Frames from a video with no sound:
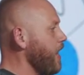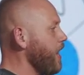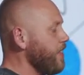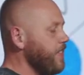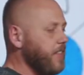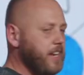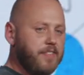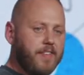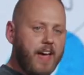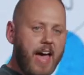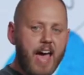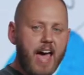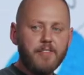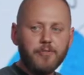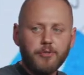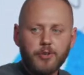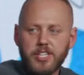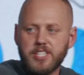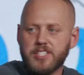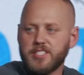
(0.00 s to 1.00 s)
that if
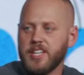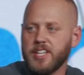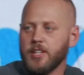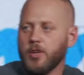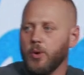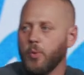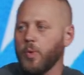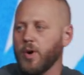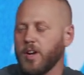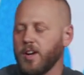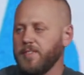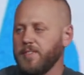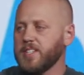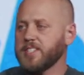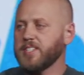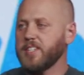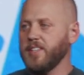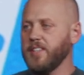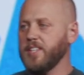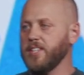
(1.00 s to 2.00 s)
every single one of
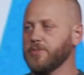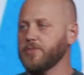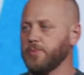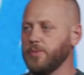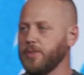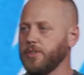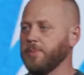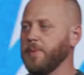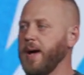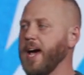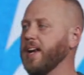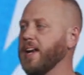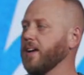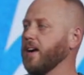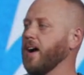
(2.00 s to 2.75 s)
us in this room had a